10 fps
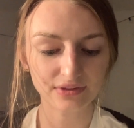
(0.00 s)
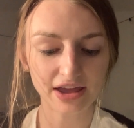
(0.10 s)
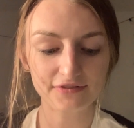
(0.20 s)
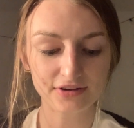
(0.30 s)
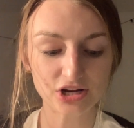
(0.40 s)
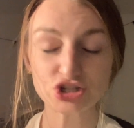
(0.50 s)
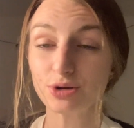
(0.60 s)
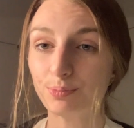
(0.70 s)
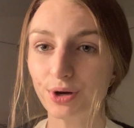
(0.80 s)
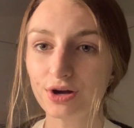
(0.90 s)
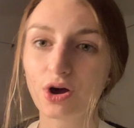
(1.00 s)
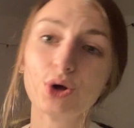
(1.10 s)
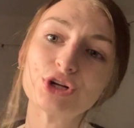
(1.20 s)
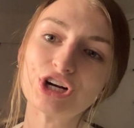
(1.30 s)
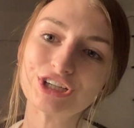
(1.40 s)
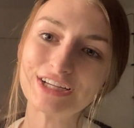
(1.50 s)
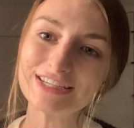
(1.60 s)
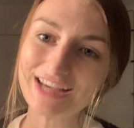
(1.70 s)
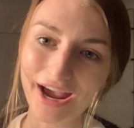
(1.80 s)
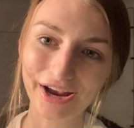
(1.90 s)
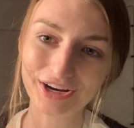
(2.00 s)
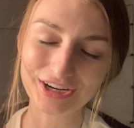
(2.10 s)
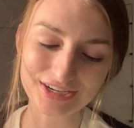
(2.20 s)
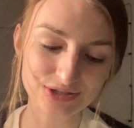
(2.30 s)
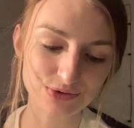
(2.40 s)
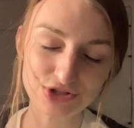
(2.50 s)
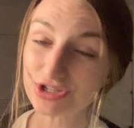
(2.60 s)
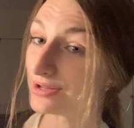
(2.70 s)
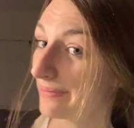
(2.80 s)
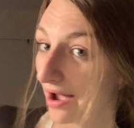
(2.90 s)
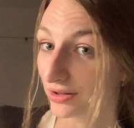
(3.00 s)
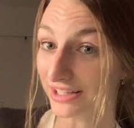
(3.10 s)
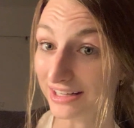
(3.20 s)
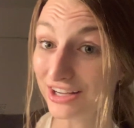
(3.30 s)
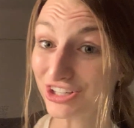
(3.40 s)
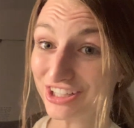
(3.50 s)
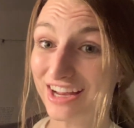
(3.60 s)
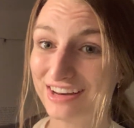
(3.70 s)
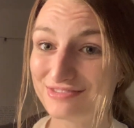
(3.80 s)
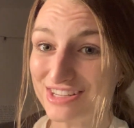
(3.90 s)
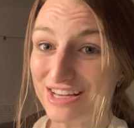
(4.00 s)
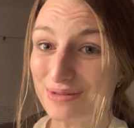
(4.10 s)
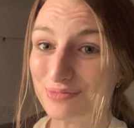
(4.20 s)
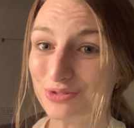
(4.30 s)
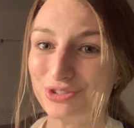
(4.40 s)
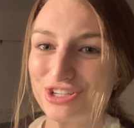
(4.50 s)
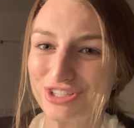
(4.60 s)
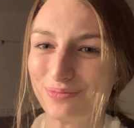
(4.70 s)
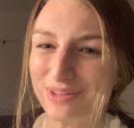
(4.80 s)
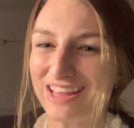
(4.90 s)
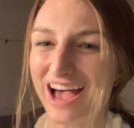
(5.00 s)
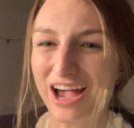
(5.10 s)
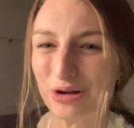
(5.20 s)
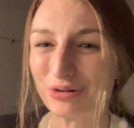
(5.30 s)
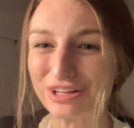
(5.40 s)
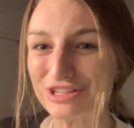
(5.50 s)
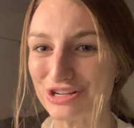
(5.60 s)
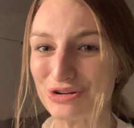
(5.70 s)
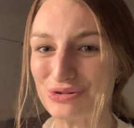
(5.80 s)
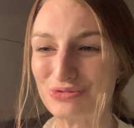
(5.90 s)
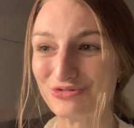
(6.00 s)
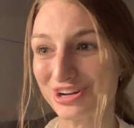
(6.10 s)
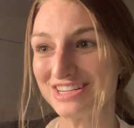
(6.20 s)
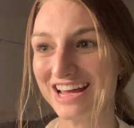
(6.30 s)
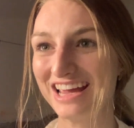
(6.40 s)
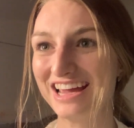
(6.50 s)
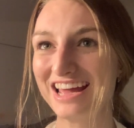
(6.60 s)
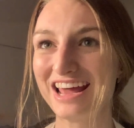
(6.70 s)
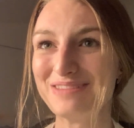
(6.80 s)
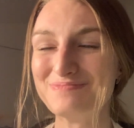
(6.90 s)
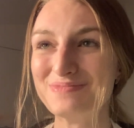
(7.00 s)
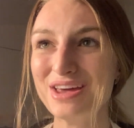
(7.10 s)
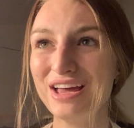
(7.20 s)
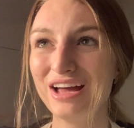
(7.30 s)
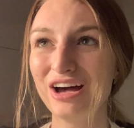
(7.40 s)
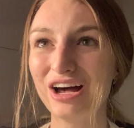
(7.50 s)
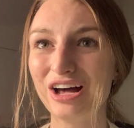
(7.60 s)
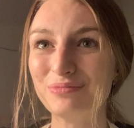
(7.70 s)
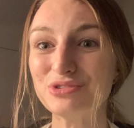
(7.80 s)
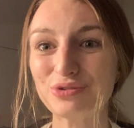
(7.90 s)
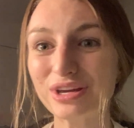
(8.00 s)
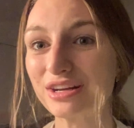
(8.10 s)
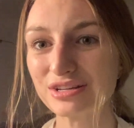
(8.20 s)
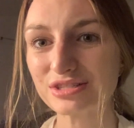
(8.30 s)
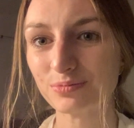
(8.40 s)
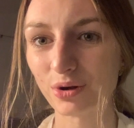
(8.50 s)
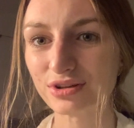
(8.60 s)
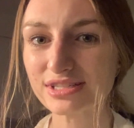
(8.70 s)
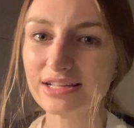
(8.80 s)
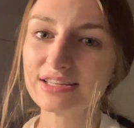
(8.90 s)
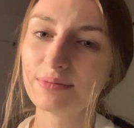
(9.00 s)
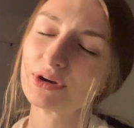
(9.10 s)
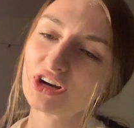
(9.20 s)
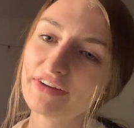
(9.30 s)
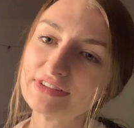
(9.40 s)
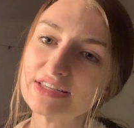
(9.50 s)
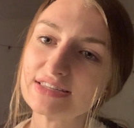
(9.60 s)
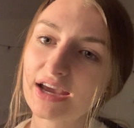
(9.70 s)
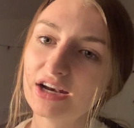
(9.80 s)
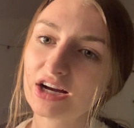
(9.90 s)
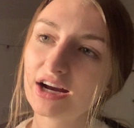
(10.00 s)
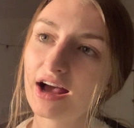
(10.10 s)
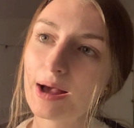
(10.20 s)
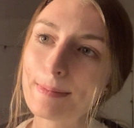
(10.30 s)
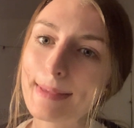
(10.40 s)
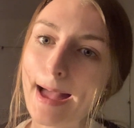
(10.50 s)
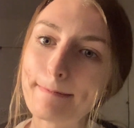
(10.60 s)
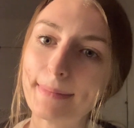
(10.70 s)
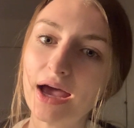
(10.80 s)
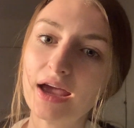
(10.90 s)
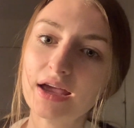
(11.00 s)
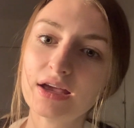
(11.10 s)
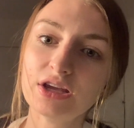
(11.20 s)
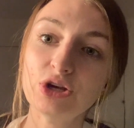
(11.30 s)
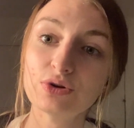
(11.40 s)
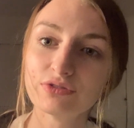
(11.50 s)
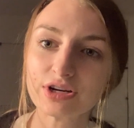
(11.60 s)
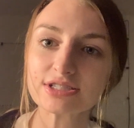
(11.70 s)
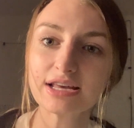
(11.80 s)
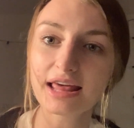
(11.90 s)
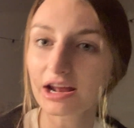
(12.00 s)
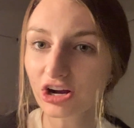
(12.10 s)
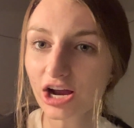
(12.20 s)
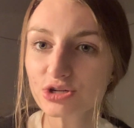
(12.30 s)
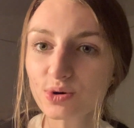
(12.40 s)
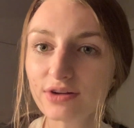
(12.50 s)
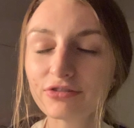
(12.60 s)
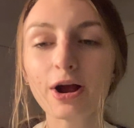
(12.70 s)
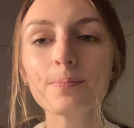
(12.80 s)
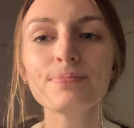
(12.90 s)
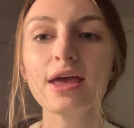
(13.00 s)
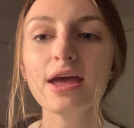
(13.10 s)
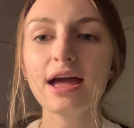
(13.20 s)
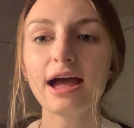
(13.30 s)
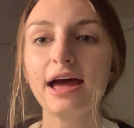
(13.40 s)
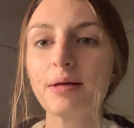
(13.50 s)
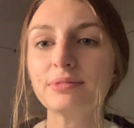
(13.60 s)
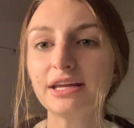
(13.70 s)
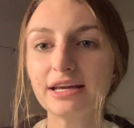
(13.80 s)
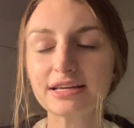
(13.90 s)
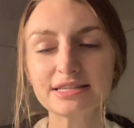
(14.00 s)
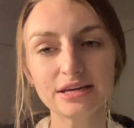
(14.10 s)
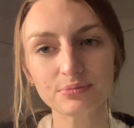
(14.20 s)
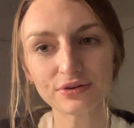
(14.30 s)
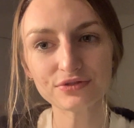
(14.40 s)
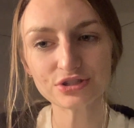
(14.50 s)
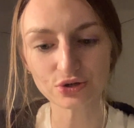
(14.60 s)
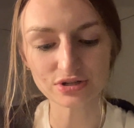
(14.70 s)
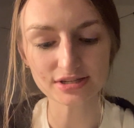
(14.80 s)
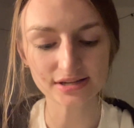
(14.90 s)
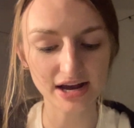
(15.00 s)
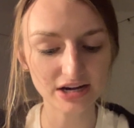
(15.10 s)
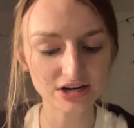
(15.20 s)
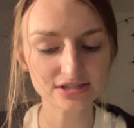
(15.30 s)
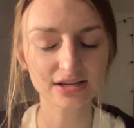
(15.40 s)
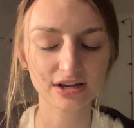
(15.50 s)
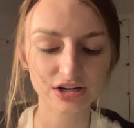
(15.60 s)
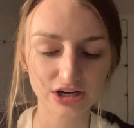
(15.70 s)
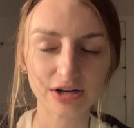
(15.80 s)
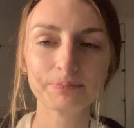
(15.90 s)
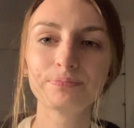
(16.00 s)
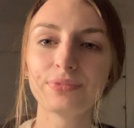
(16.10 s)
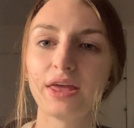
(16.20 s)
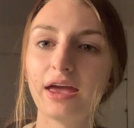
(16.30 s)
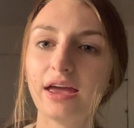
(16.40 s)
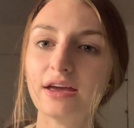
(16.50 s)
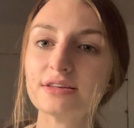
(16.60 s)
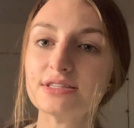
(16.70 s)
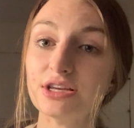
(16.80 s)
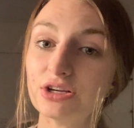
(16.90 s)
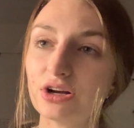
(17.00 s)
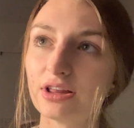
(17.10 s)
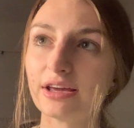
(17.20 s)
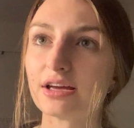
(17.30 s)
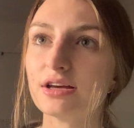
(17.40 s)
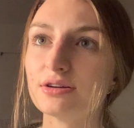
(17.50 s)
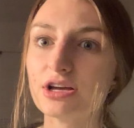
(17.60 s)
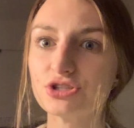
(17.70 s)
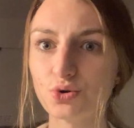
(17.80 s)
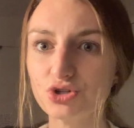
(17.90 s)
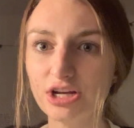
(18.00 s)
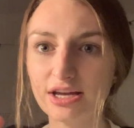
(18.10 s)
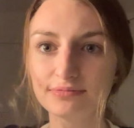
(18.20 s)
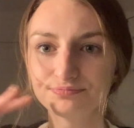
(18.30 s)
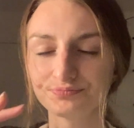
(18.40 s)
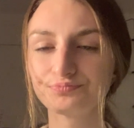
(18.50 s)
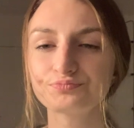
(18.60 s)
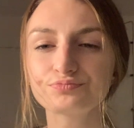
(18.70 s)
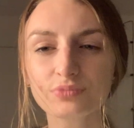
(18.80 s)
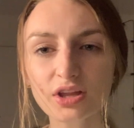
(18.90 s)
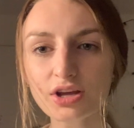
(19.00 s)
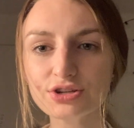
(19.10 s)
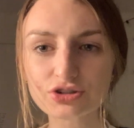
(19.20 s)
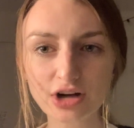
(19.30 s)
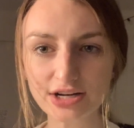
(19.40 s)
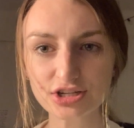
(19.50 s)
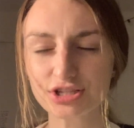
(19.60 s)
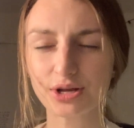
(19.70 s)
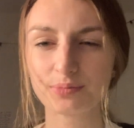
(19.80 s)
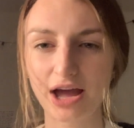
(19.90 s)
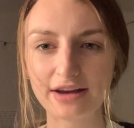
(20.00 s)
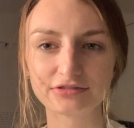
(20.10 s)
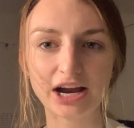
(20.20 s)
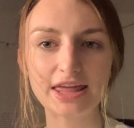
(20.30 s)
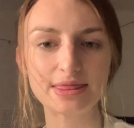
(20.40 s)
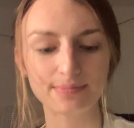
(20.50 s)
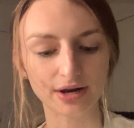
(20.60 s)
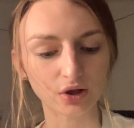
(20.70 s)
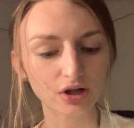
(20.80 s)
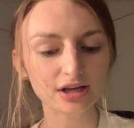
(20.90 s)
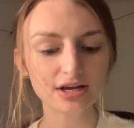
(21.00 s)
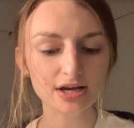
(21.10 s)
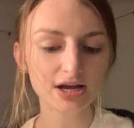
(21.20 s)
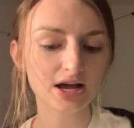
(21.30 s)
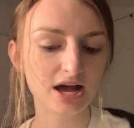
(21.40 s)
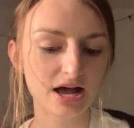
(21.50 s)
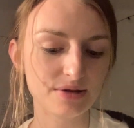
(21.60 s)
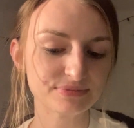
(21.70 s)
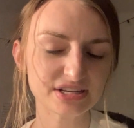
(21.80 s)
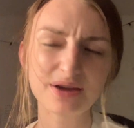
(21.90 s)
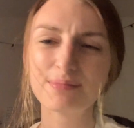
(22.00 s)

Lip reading: I finished a book called Herding Tigers, which is about leading creative teams, which is something that I want to do one day, and I'm doing in a small sense. I'm a graphic designer at my university that I graduated from, and I'm leading a team of student designers under a senior, like a associate director. So I'm kind of right in the middle. It's like a